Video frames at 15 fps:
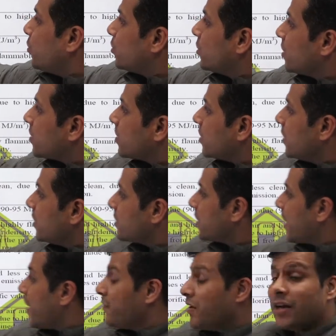this is
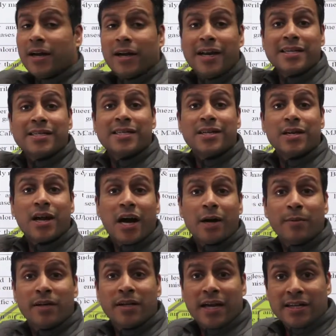having less
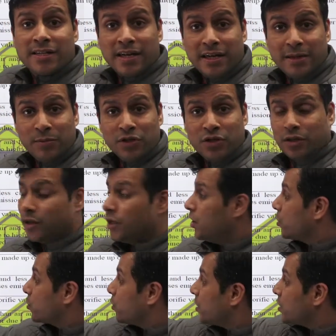carbon dioxide emission.
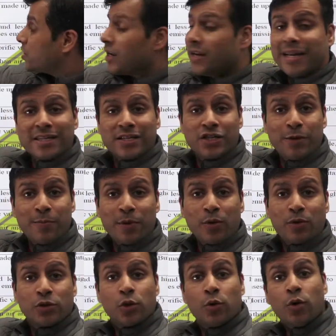So it is less cheaper
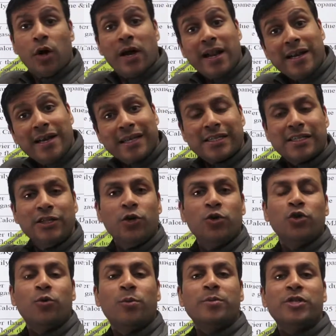also, less
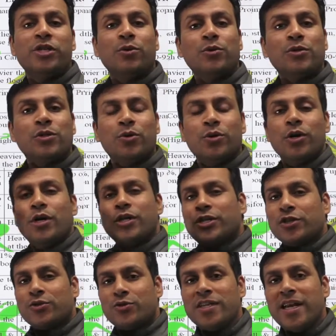CO2 emission also.
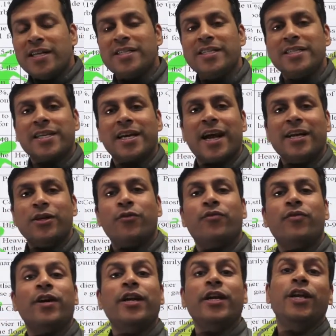So CNG is a kind
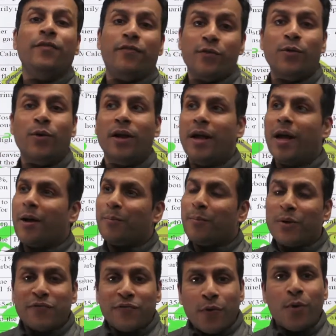of green fuel.
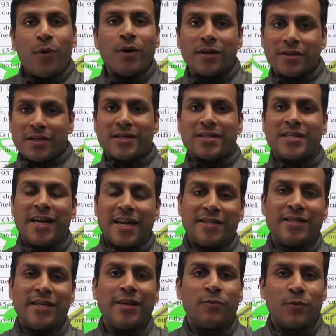Before the
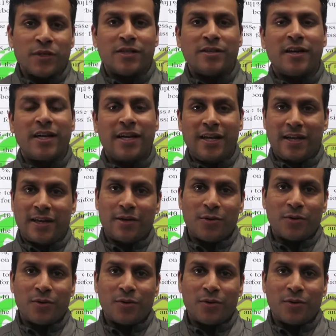CNG, we generally,